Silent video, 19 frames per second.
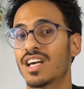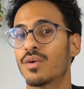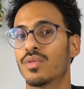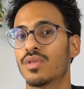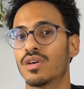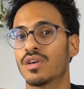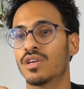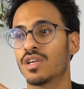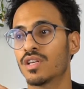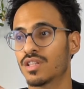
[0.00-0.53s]
how
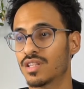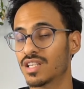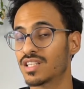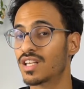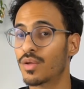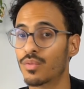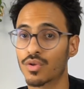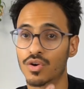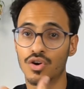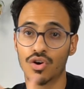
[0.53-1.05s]

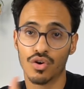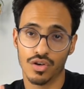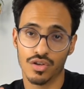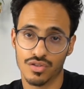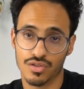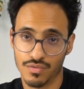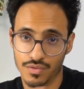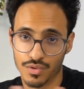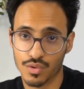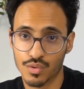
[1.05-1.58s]
the college
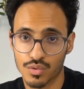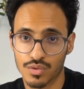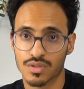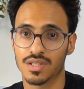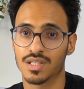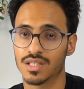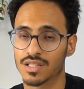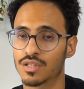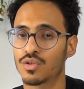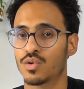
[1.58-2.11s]
views
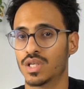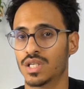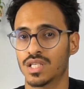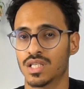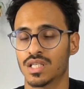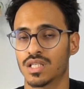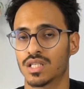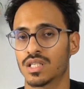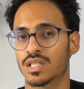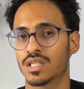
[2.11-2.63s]
these
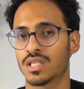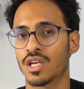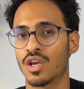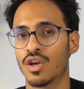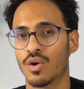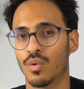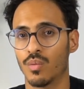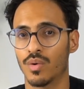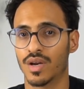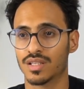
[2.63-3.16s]
questions.
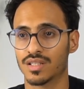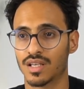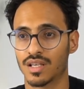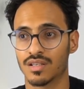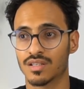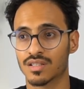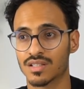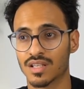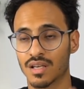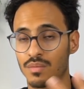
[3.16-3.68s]
Whereas I
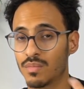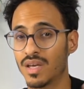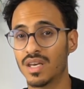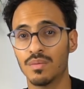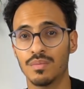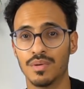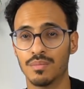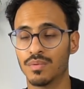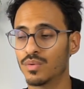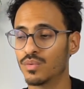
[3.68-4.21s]
understand many
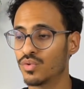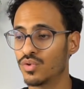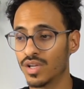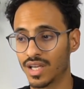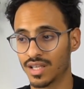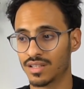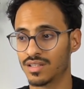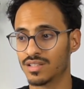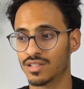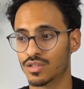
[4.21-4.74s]
people will look
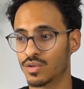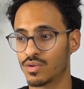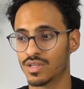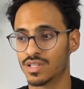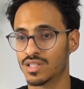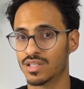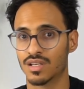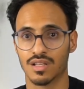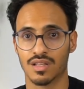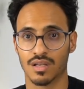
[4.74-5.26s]
at this
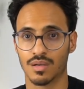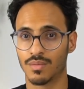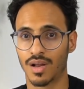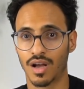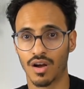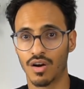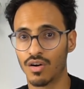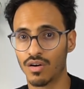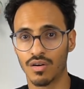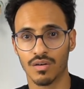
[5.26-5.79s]
question and they're
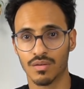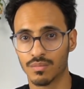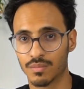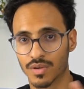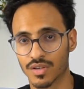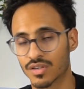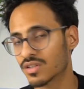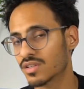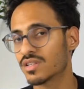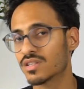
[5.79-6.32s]
like, oh my
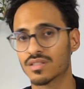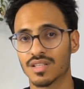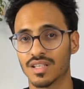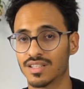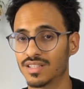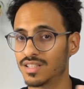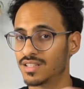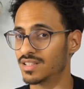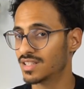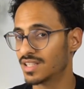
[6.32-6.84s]
goodness,
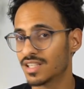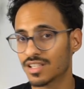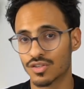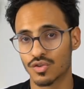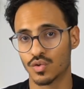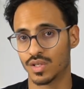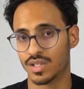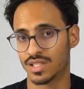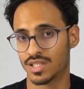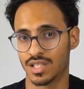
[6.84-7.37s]
that's a skin
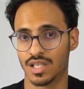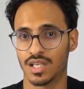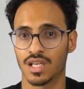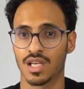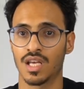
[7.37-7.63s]
question.